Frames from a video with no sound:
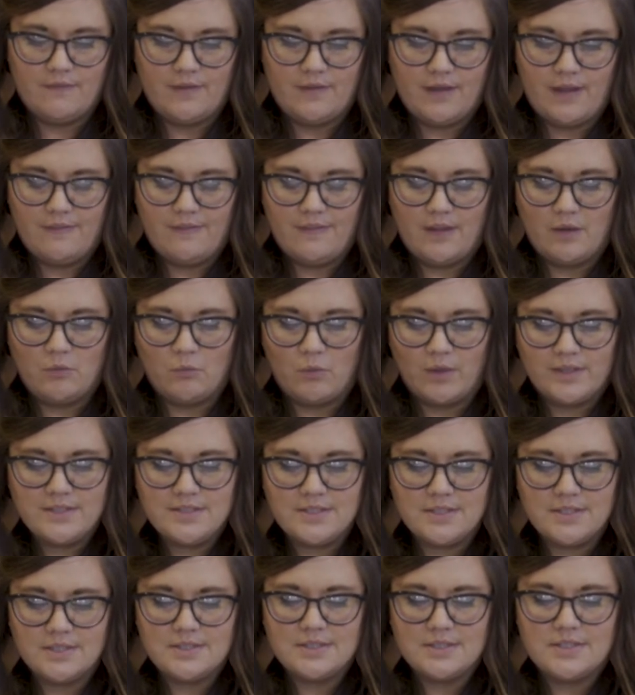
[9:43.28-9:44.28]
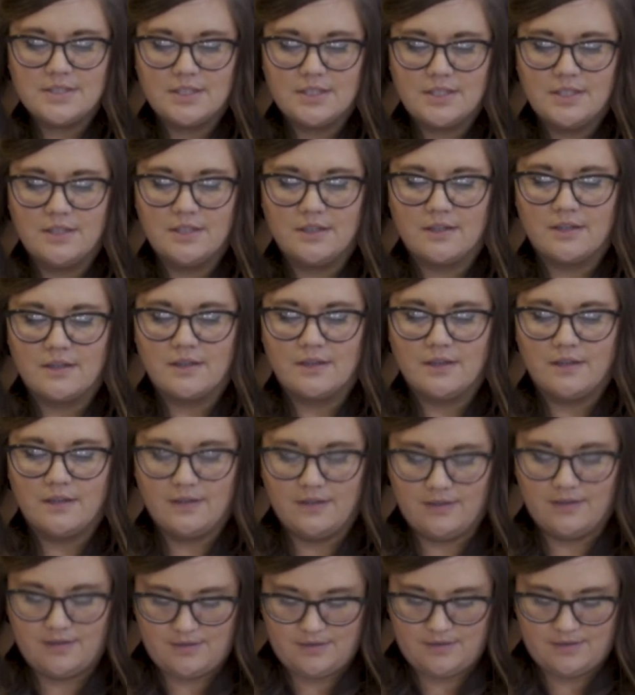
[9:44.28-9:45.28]
And then once it's secured,
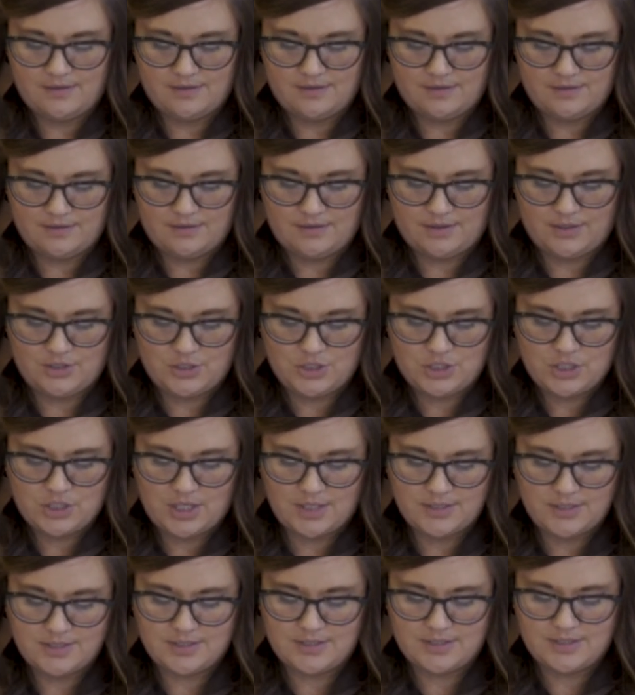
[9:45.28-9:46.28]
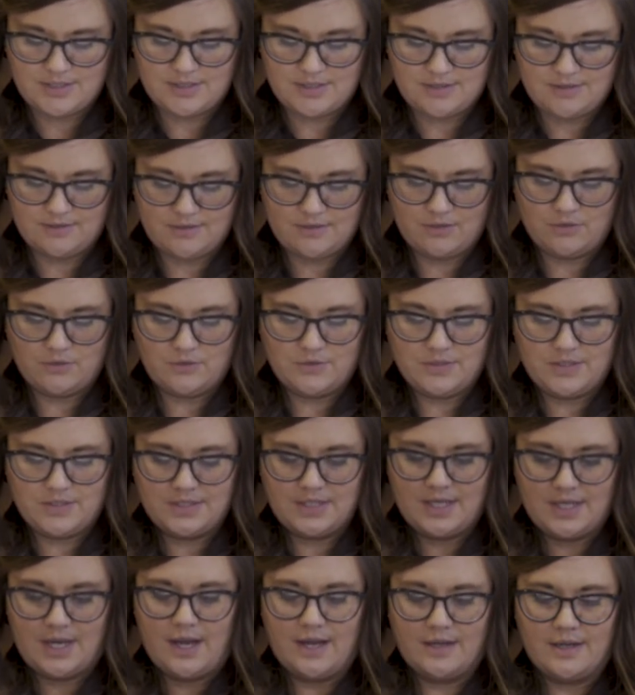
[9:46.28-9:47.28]
adjust those
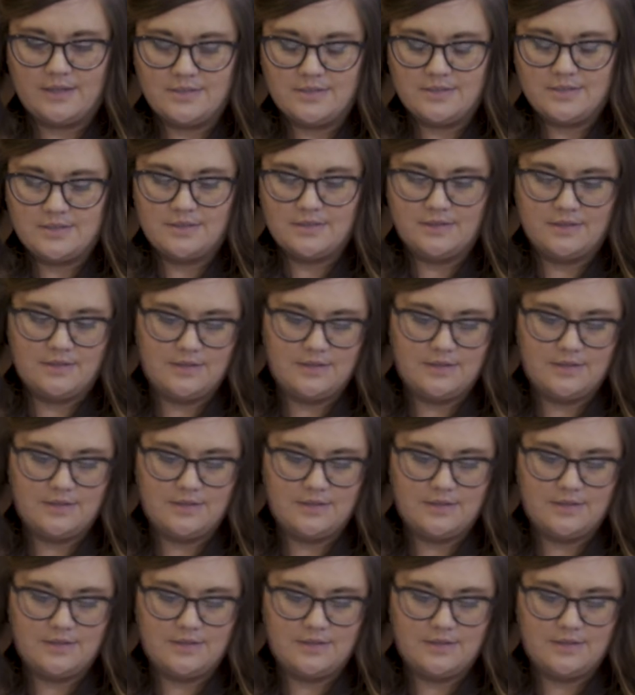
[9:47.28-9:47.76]
socks